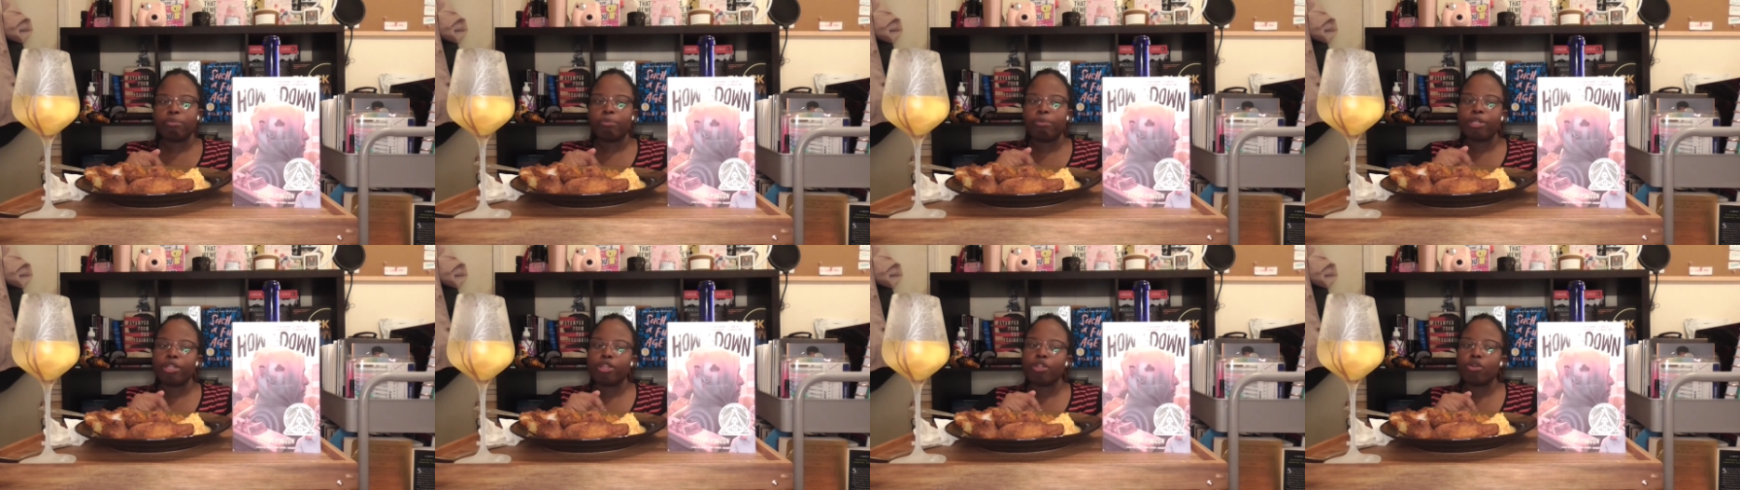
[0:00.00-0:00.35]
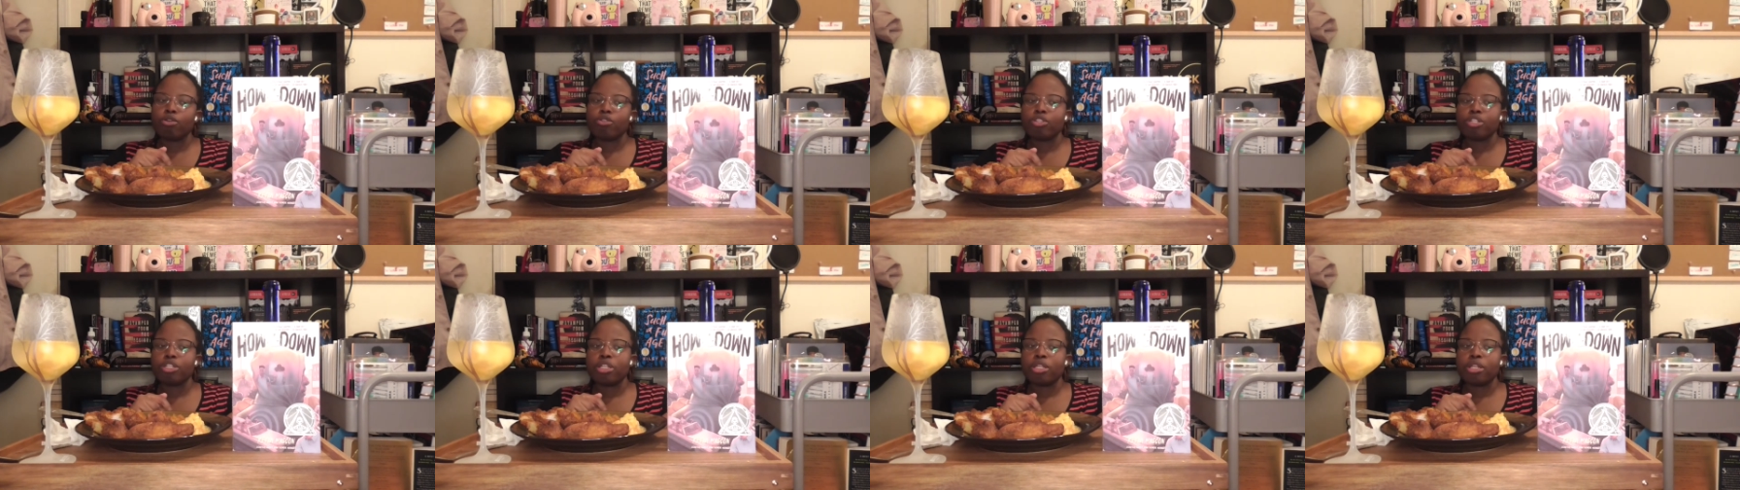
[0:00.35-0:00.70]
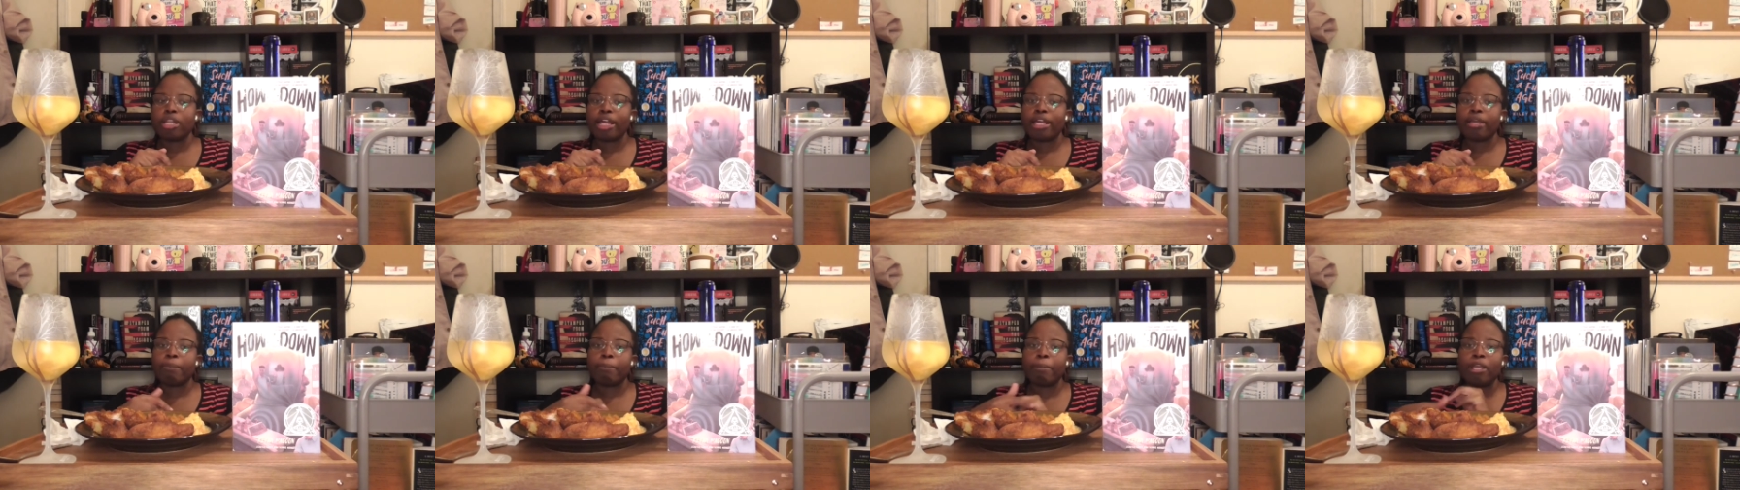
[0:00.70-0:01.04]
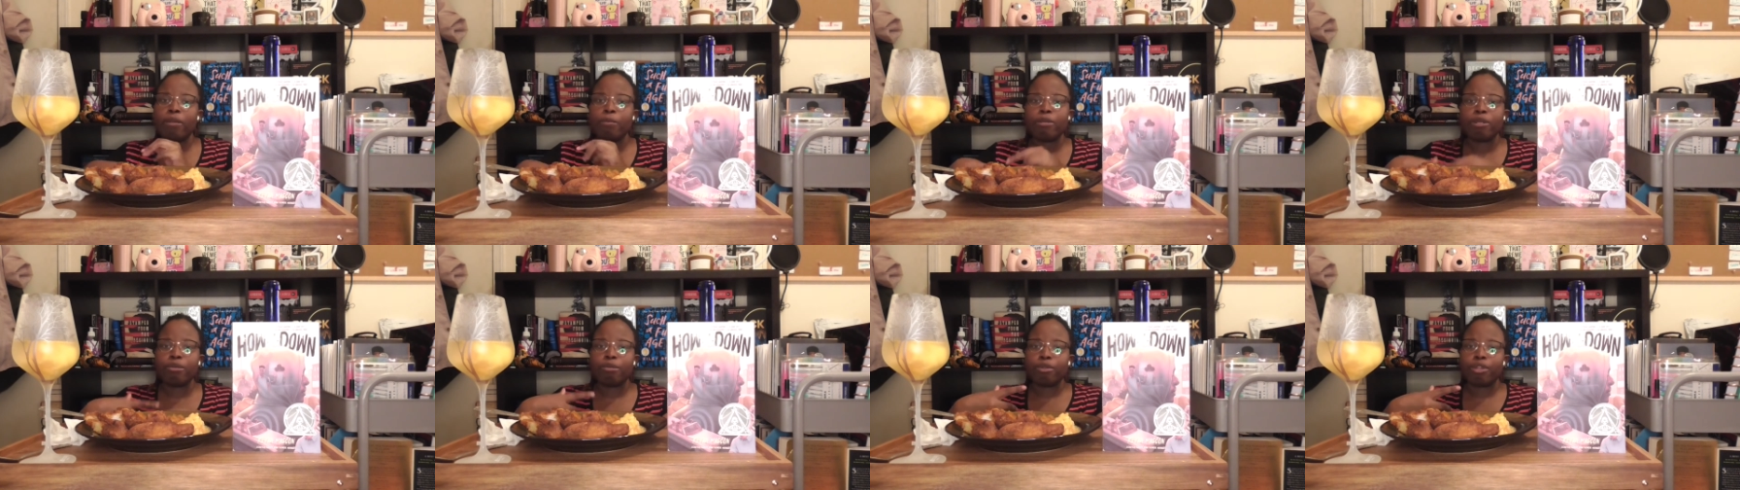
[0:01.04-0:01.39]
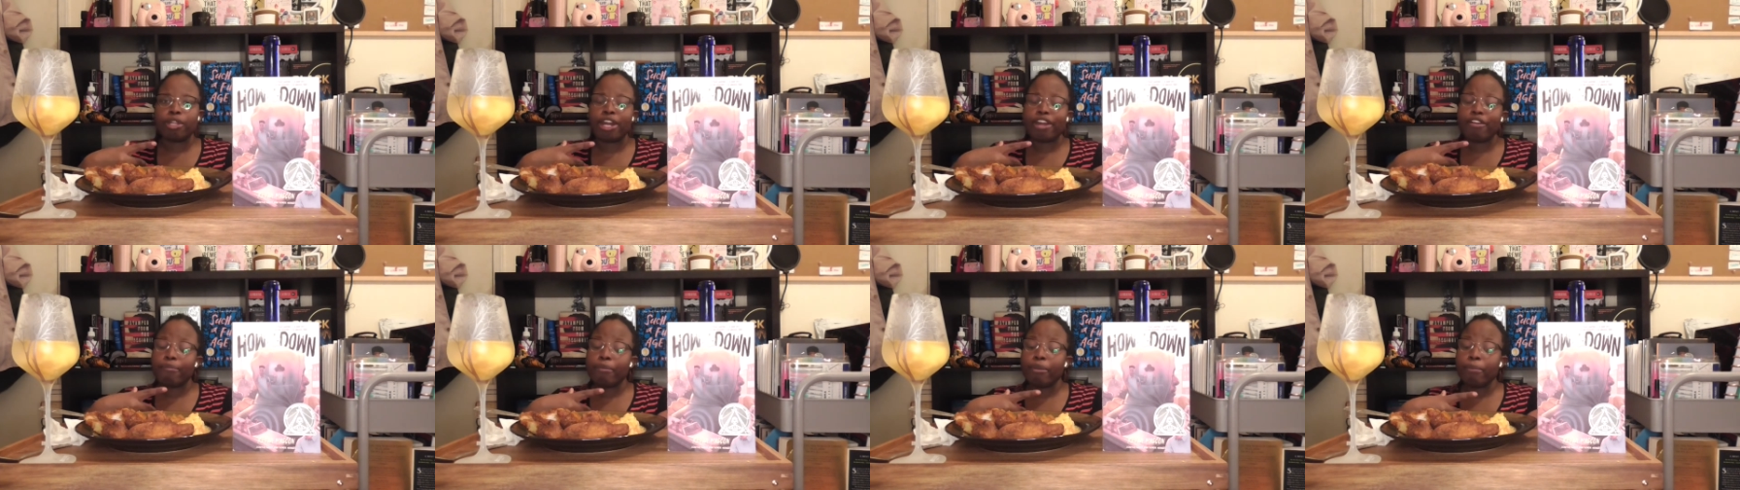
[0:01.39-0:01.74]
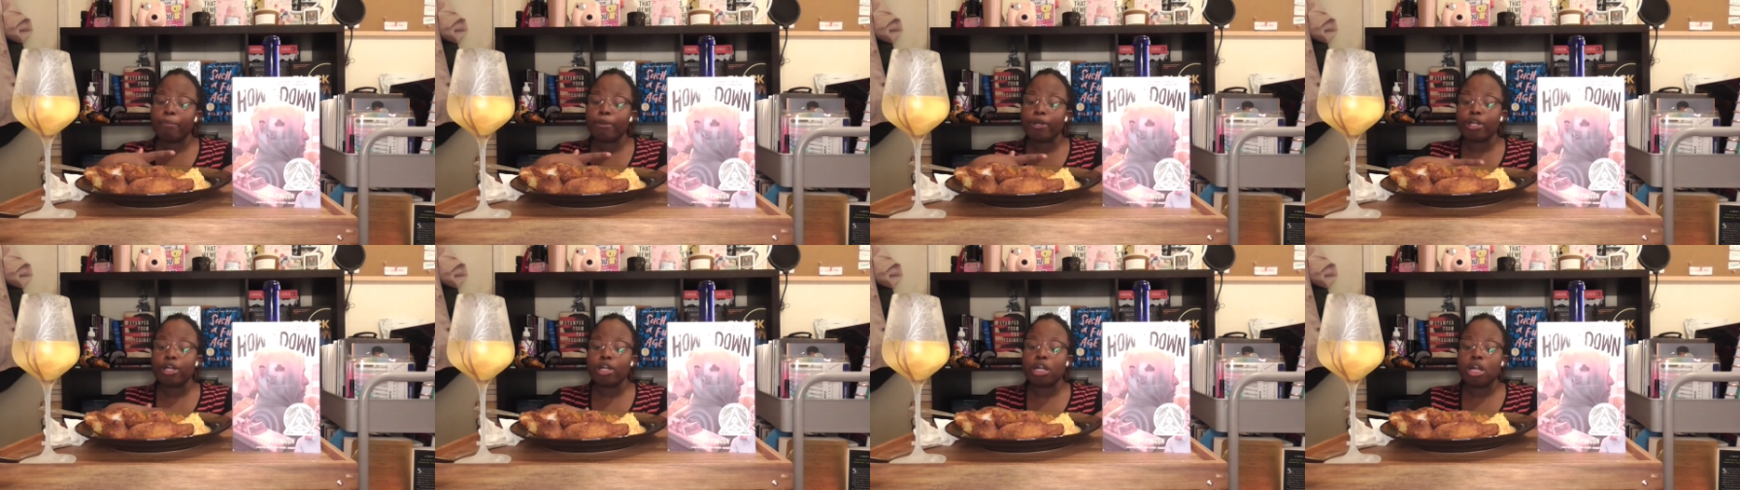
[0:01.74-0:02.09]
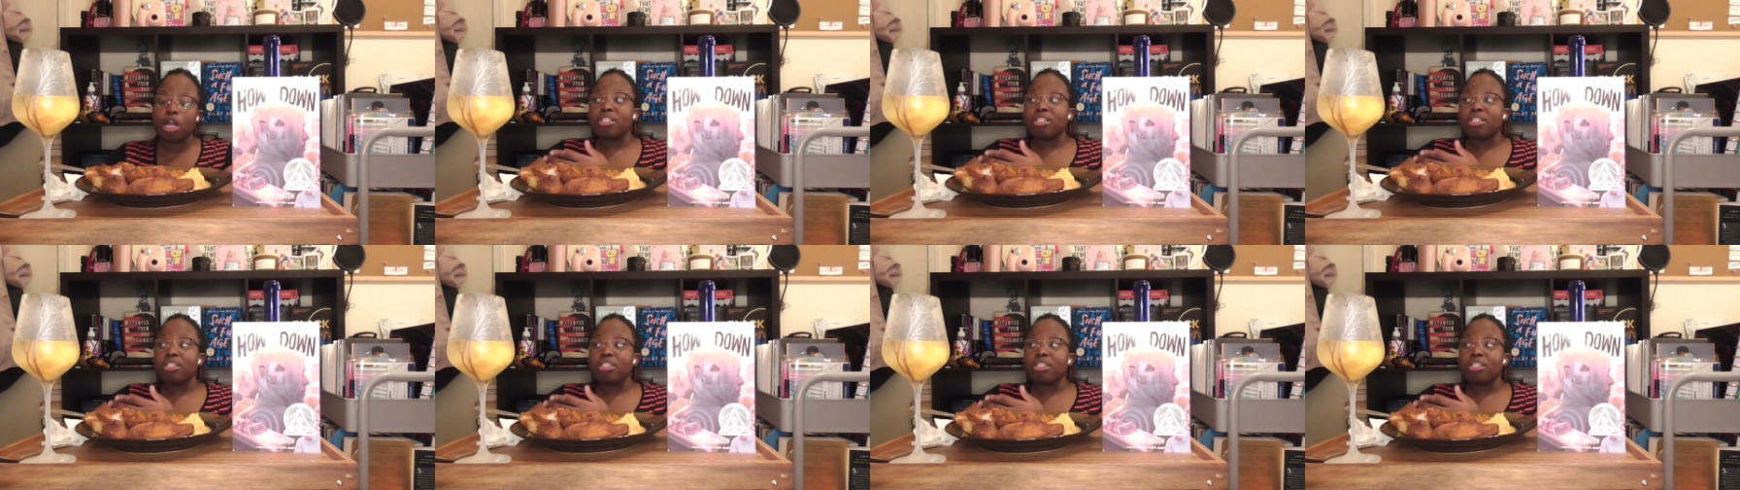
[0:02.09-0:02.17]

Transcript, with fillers: but those are the like main people that I remember.